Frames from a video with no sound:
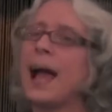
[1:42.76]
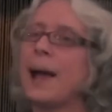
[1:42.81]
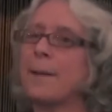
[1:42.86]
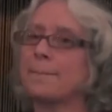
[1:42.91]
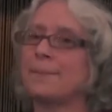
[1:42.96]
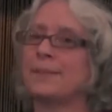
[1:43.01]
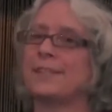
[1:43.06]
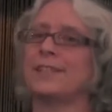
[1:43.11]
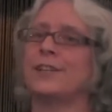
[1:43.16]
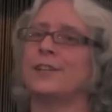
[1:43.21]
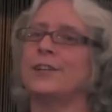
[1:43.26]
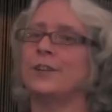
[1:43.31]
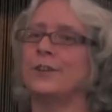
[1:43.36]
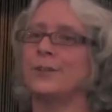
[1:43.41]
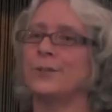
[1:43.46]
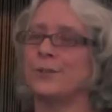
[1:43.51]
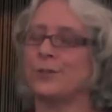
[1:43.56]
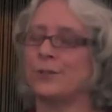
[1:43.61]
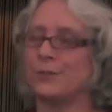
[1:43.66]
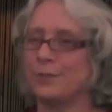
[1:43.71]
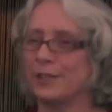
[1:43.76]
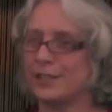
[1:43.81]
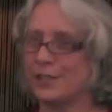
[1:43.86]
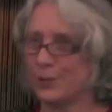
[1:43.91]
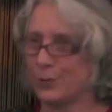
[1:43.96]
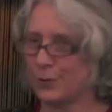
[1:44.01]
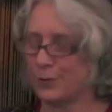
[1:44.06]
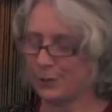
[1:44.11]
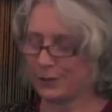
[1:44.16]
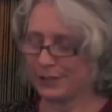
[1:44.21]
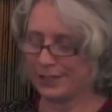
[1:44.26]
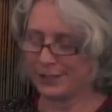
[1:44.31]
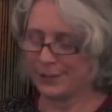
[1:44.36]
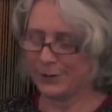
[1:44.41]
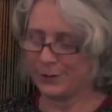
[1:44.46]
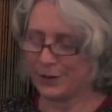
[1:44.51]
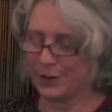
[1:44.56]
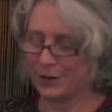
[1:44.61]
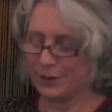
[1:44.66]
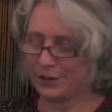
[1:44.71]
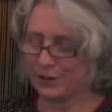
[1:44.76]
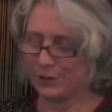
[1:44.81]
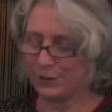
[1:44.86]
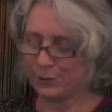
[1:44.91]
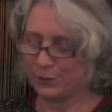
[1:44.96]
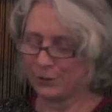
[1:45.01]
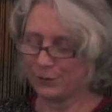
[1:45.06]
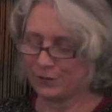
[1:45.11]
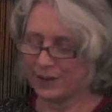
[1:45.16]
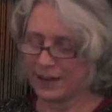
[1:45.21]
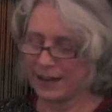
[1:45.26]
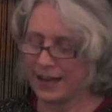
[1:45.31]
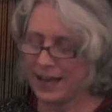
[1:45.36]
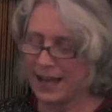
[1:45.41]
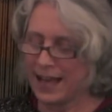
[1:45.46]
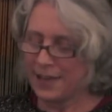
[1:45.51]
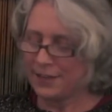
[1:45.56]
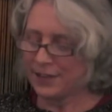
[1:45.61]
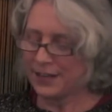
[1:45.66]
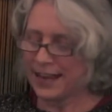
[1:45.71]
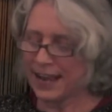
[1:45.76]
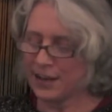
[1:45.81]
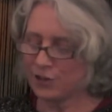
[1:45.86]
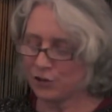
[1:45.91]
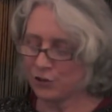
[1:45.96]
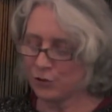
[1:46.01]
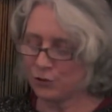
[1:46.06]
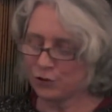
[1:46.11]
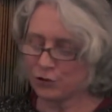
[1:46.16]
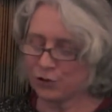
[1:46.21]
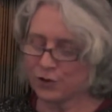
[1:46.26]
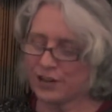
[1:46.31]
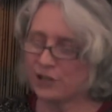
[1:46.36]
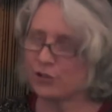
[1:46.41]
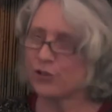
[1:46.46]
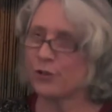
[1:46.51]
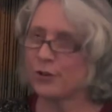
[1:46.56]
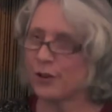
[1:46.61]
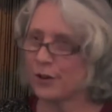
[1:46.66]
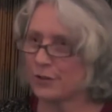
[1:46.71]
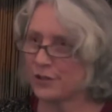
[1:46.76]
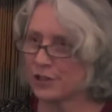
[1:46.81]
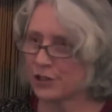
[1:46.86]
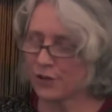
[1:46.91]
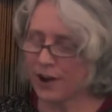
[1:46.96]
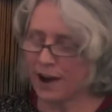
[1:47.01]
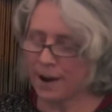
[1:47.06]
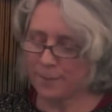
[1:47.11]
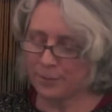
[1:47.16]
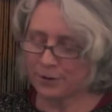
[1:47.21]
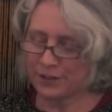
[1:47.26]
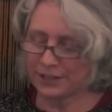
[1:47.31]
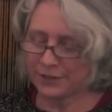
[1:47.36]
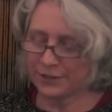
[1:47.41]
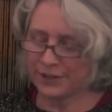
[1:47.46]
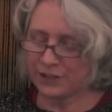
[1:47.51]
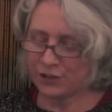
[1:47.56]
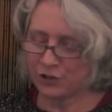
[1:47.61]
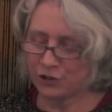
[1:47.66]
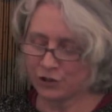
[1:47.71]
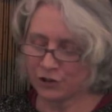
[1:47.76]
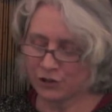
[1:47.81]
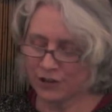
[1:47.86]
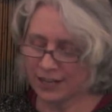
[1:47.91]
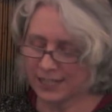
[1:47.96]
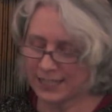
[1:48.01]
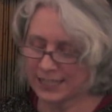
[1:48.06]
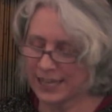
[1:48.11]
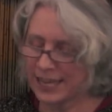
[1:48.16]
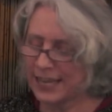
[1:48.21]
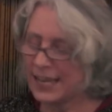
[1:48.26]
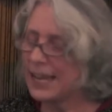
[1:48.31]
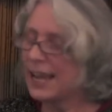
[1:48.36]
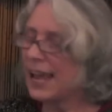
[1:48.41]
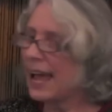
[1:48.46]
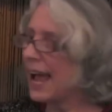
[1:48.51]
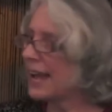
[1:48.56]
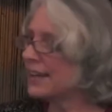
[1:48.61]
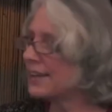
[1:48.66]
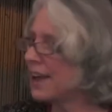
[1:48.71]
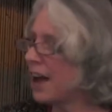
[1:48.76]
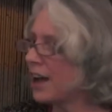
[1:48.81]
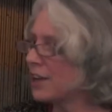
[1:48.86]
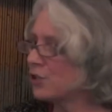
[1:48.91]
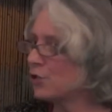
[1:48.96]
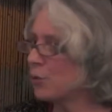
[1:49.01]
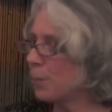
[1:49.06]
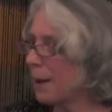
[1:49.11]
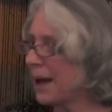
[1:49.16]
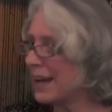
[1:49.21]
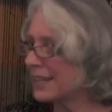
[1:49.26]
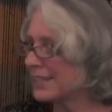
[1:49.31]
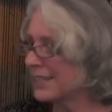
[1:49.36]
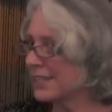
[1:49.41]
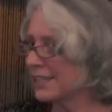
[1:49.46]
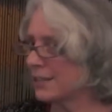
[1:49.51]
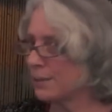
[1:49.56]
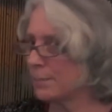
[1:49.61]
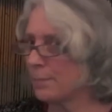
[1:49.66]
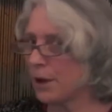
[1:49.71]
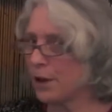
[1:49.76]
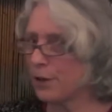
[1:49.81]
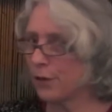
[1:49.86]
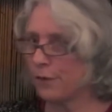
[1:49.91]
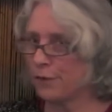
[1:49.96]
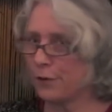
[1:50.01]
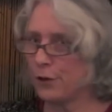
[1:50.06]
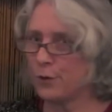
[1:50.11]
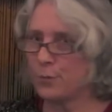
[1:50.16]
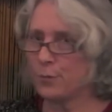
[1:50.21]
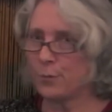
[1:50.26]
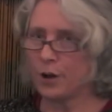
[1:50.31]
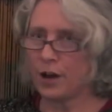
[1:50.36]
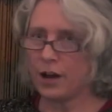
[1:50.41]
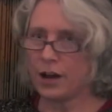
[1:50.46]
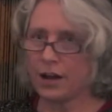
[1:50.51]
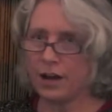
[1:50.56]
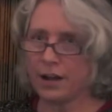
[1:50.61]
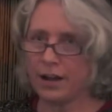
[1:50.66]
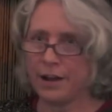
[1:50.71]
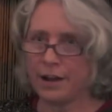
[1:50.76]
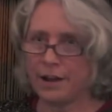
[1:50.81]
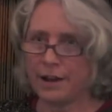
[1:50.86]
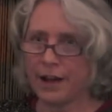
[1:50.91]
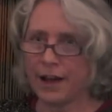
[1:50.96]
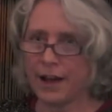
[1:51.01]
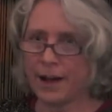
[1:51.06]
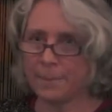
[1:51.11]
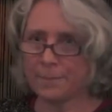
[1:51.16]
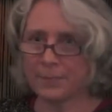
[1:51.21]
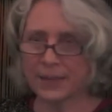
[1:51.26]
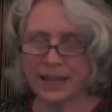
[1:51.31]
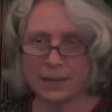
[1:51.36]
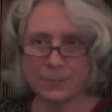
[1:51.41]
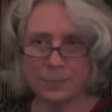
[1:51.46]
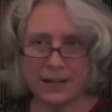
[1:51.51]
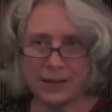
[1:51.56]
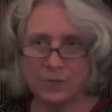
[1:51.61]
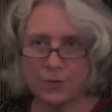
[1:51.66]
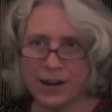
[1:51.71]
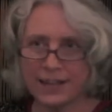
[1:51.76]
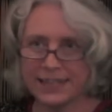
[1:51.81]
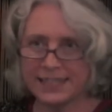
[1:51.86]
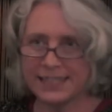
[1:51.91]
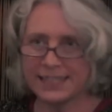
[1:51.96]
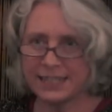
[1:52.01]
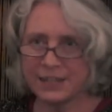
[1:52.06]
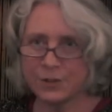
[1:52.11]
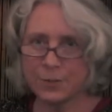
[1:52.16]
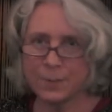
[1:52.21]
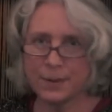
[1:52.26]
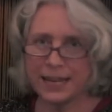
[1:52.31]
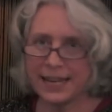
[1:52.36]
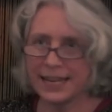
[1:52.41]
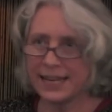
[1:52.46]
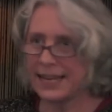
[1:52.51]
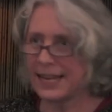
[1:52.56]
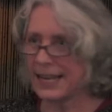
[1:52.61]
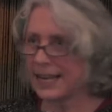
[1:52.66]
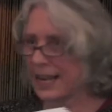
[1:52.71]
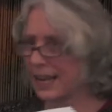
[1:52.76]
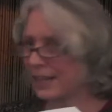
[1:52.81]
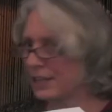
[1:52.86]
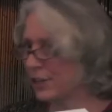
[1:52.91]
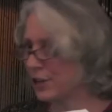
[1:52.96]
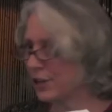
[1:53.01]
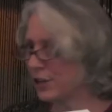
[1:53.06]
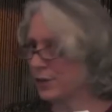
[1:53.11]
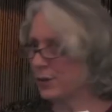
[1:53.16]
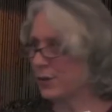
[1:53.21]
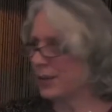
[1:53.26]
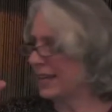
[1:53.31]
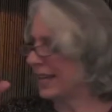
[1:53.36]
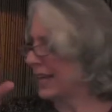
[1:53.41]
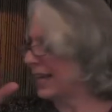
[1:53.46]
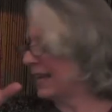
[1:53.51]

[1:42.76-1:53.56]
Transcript: Absolute, the resource, you know, the sort of the national treasurer of Stroud Preservation Trust. And Nigel Patterson, both of whom were had been writing at the beginning, and Hugh and